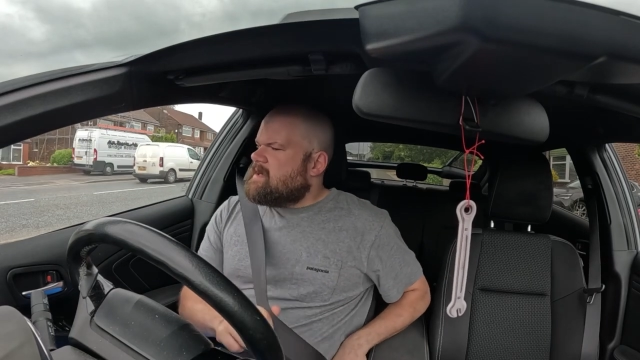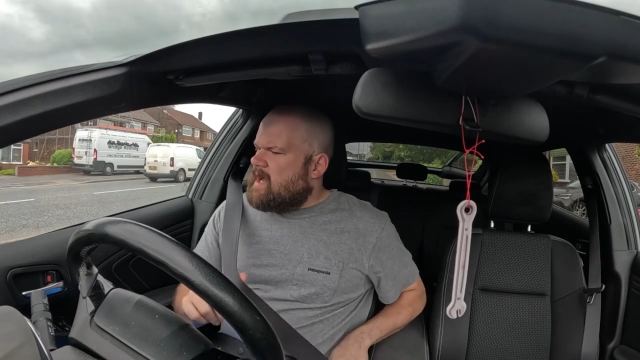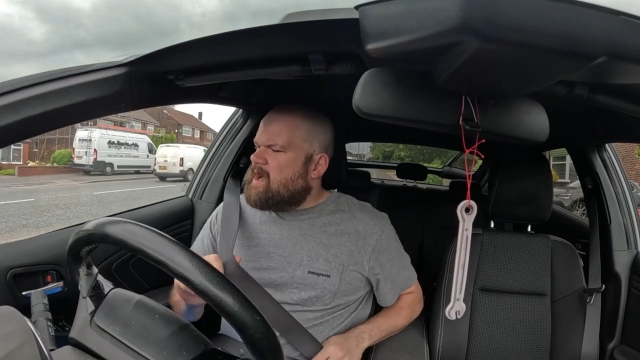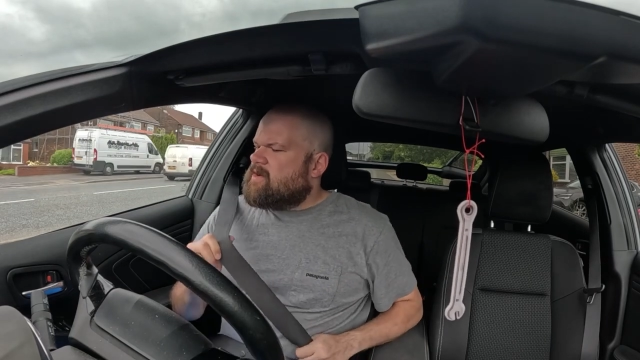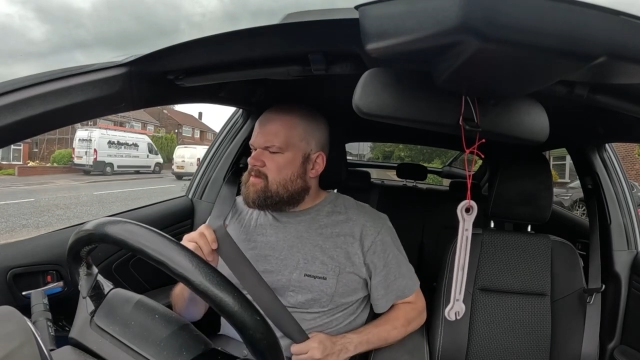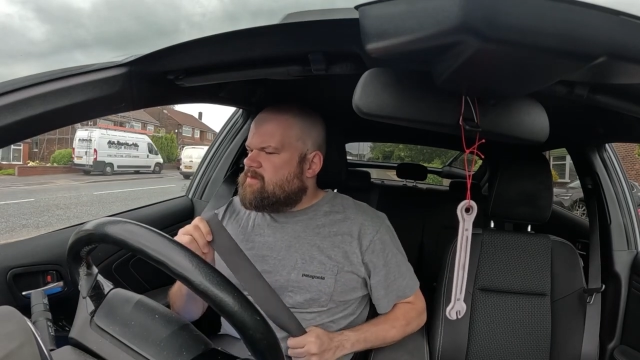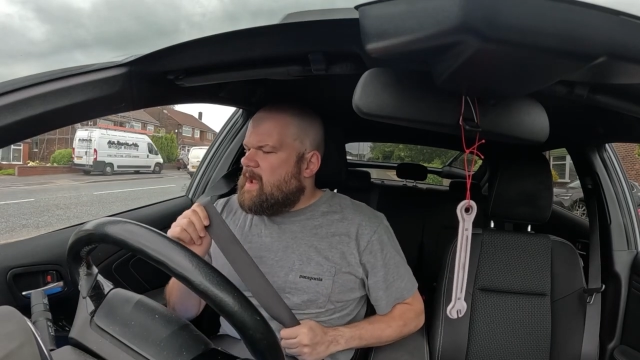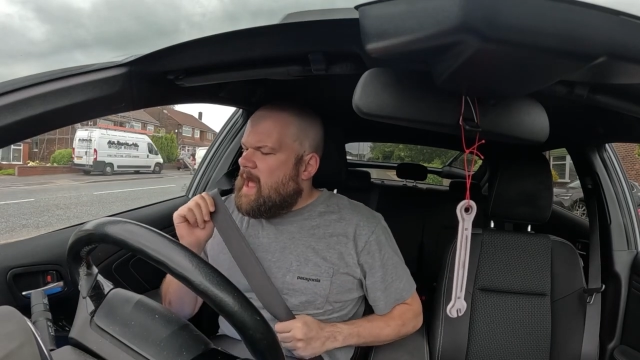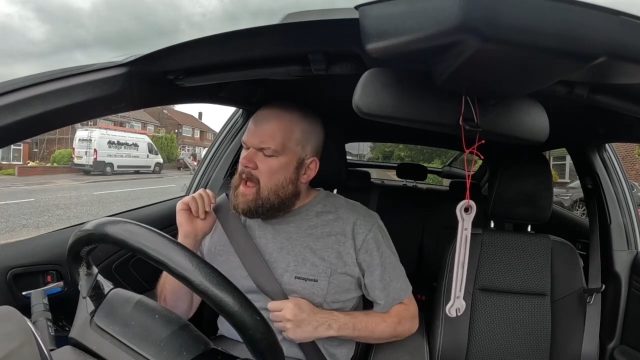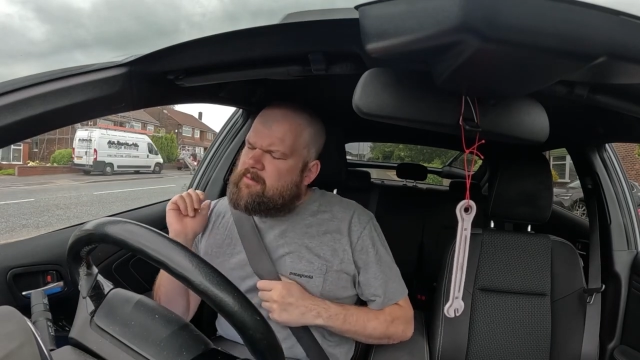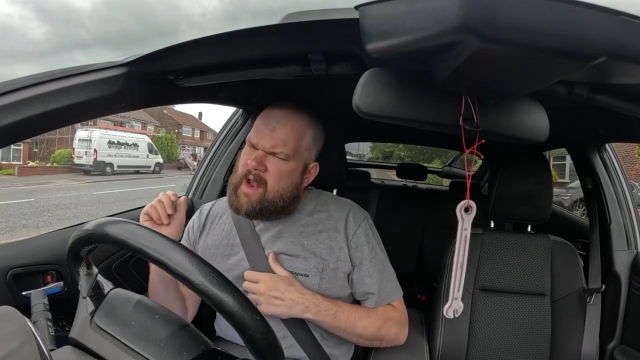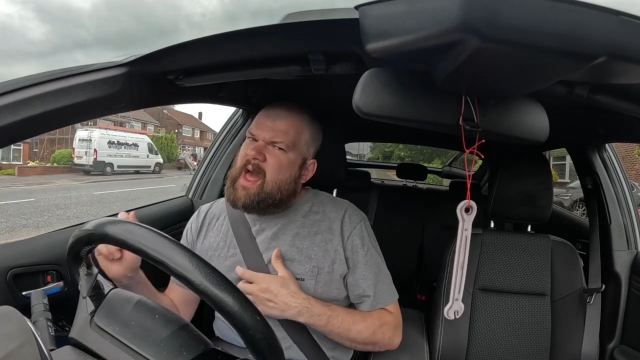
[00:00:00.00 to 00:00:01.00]
I could be,
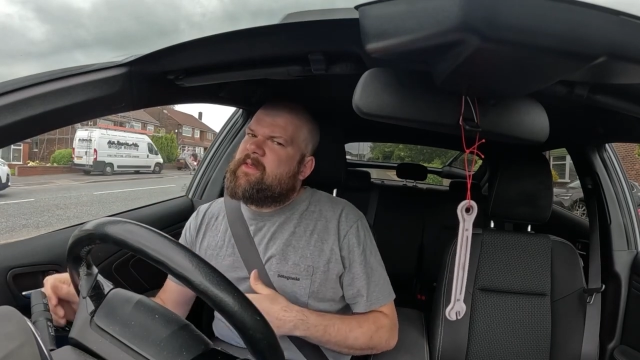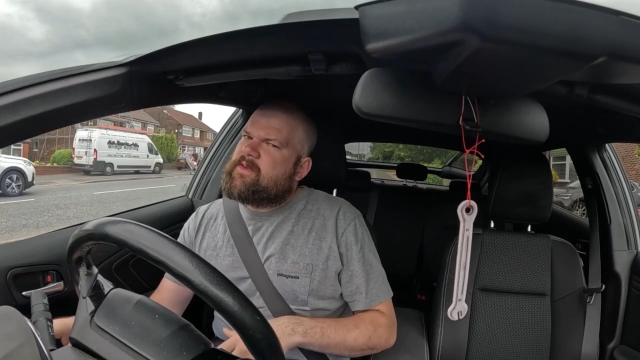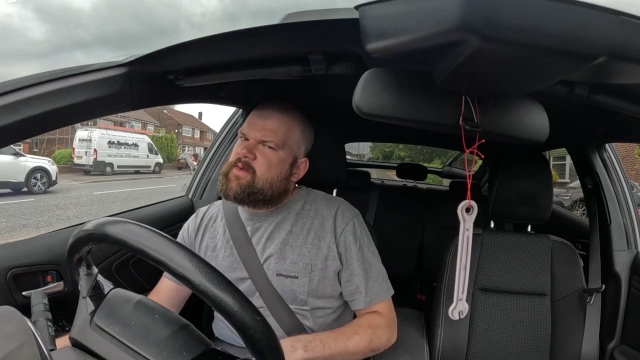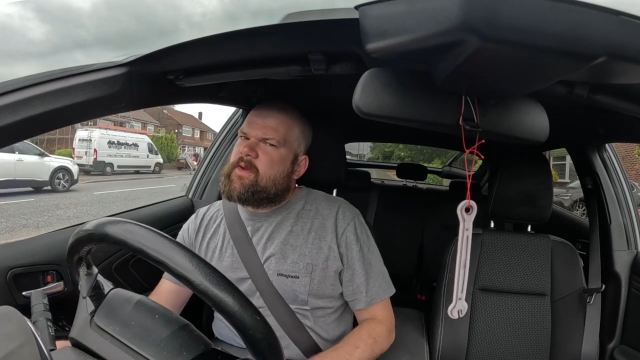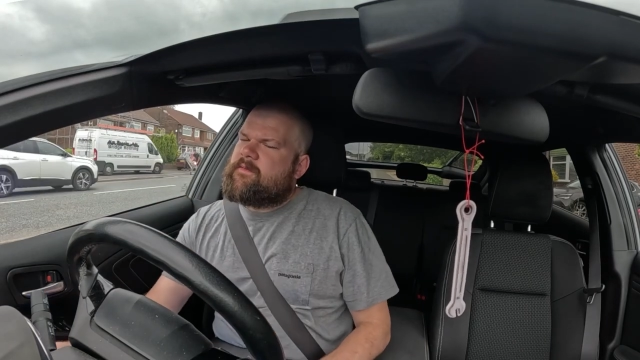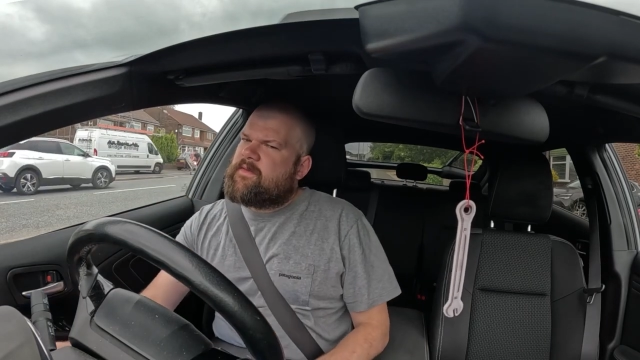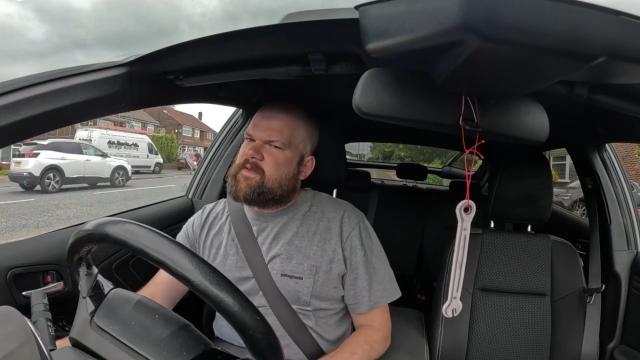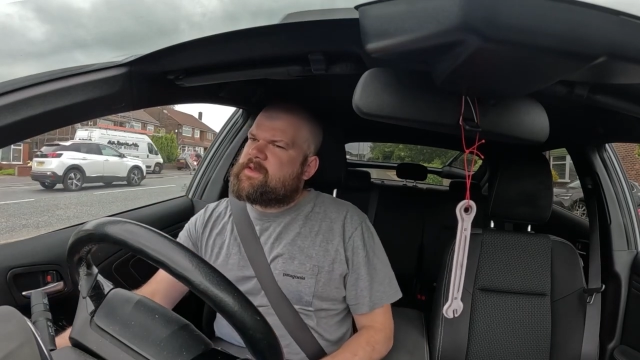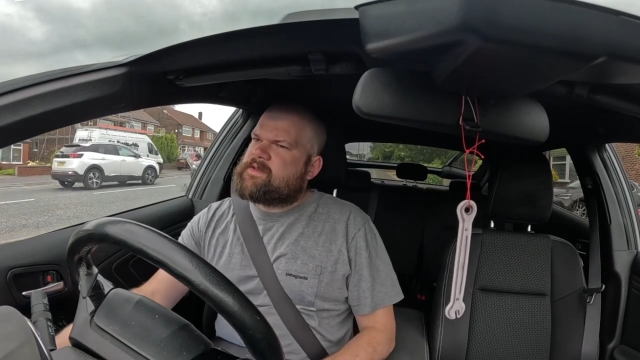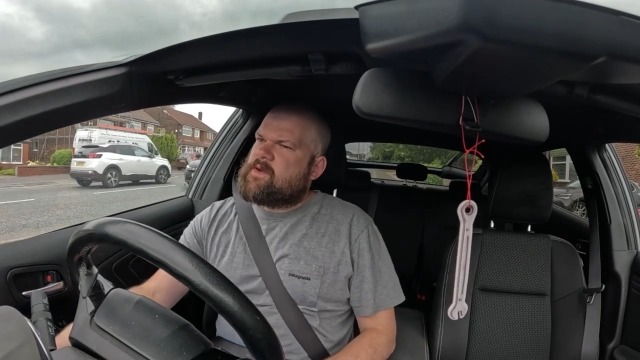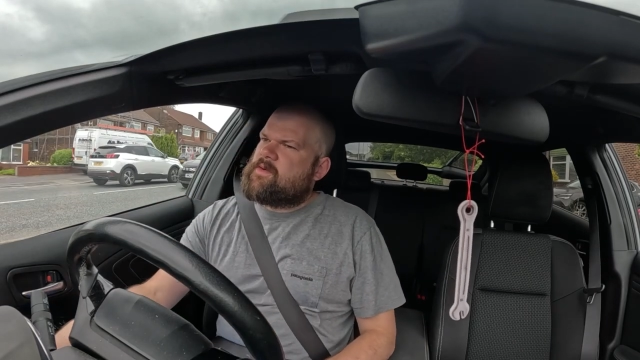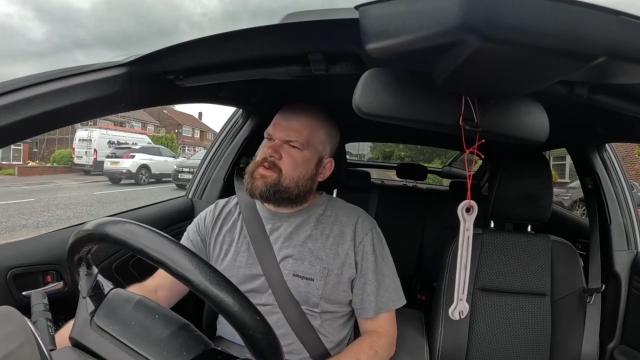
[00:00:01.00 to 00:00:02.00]
I'd rather do it for the
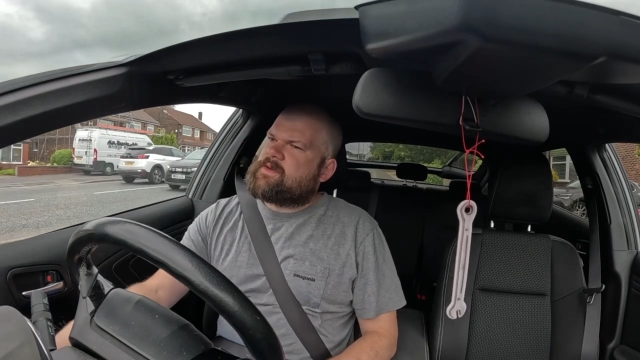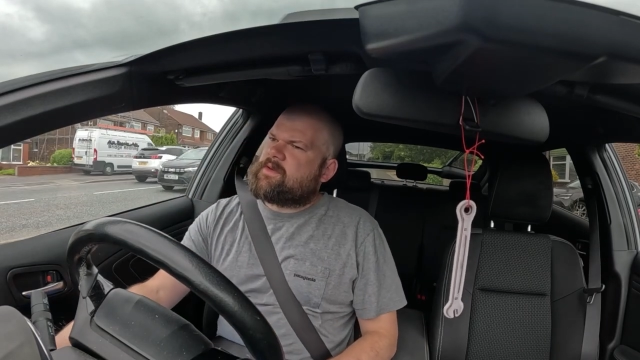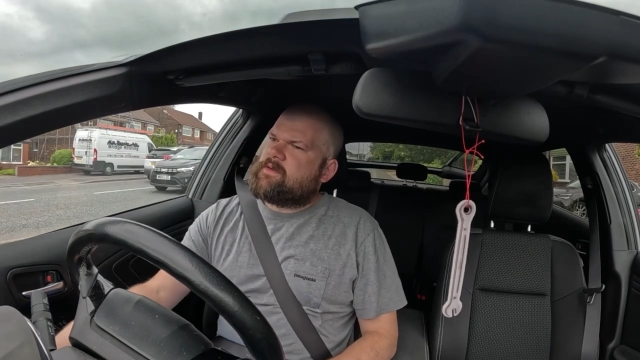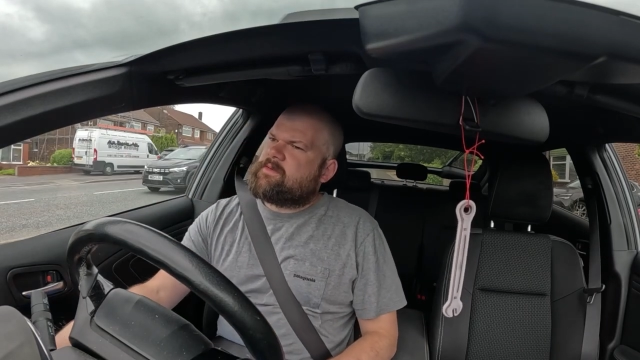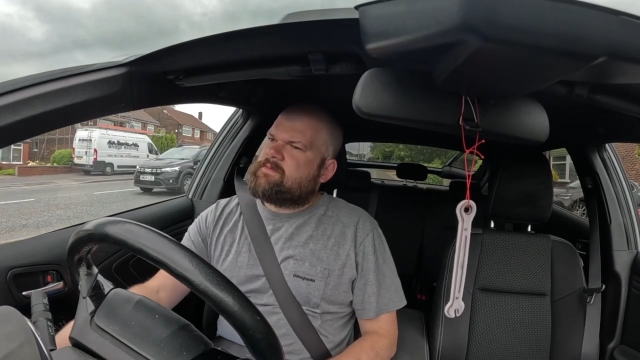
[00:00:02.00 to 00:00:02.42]
social.